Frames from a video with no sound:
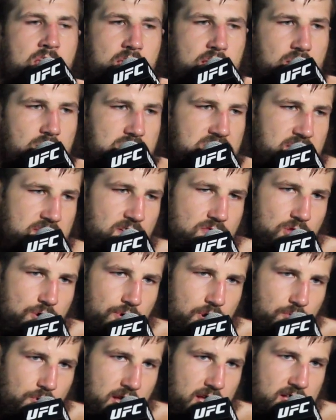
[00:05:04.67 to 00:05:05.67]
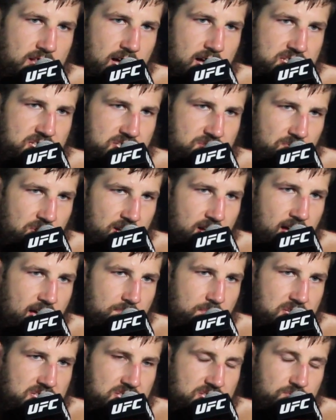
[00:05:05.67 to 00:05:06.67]
You know, it's at the lower weight classes when a
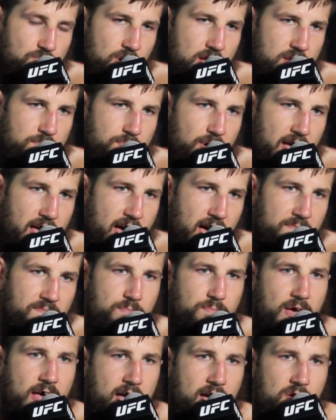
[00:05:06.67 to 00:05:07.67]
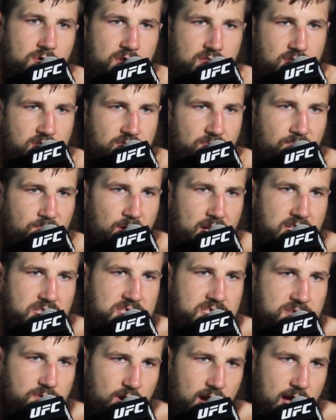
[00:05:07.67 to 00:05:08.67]
guy misses weight by half a pound and then the
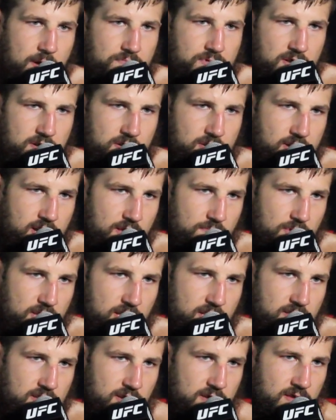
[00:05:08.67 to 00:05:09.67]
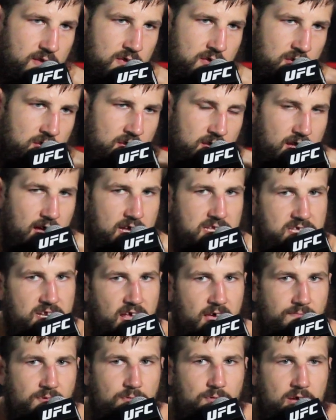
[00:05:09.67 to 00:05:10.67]
fight's scrapped. You know what I mean? The guys at
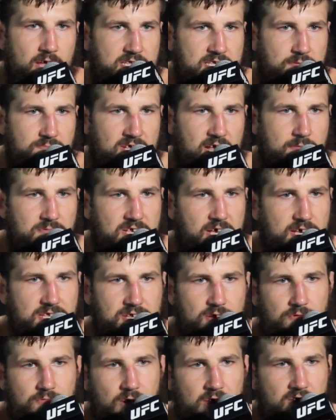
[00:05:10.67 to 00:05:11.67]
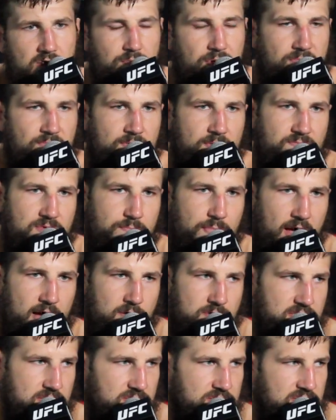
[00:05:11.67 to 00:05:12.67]
heavyweight, sometimes guys outweigh you by 50
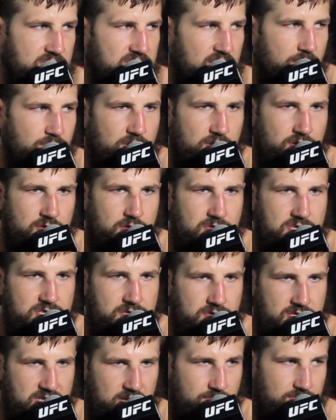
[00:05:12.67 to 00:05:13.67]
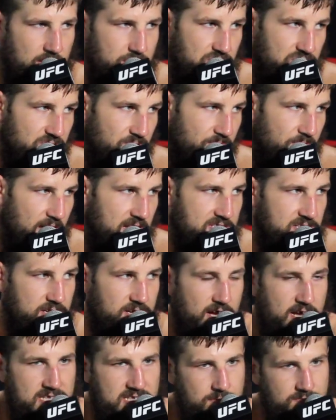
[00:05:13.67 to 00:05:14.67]
pounds. It's just something you're used to. Sometimes you're the faster
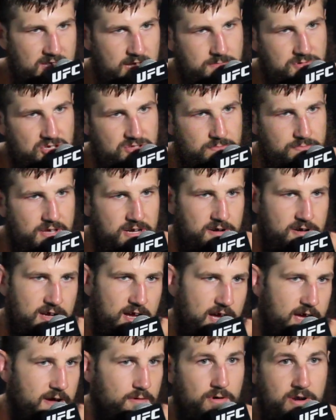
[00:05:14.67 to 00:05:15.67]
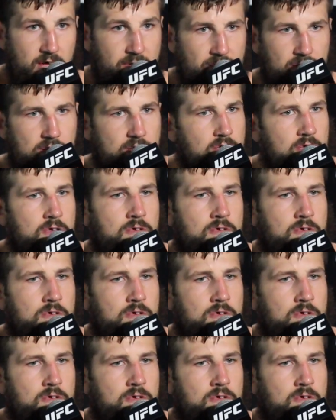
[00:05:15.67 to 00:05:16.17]
guy, sometimes you're the bigger guy, whatever.